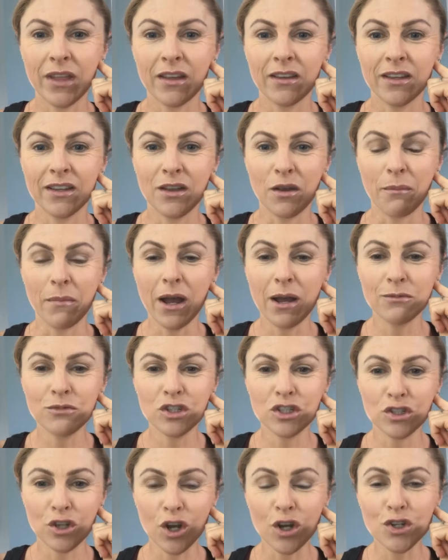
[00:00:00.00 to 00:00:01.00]
Your mom
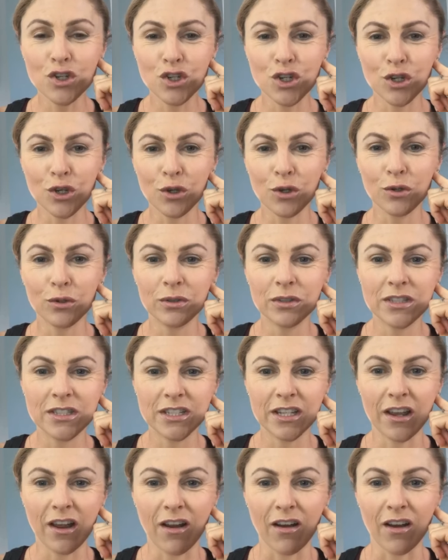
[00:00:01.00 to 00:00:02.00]
just hurt you,
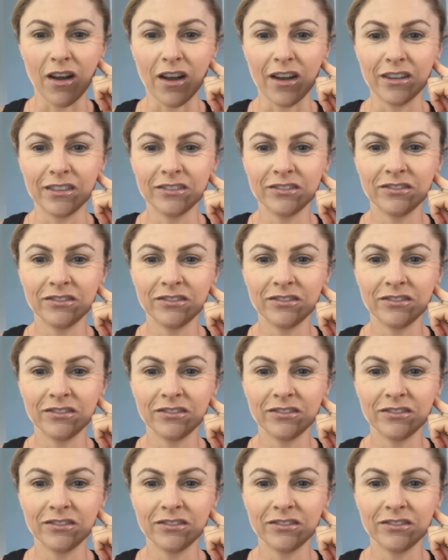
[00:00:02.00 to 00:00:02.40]
Sierra.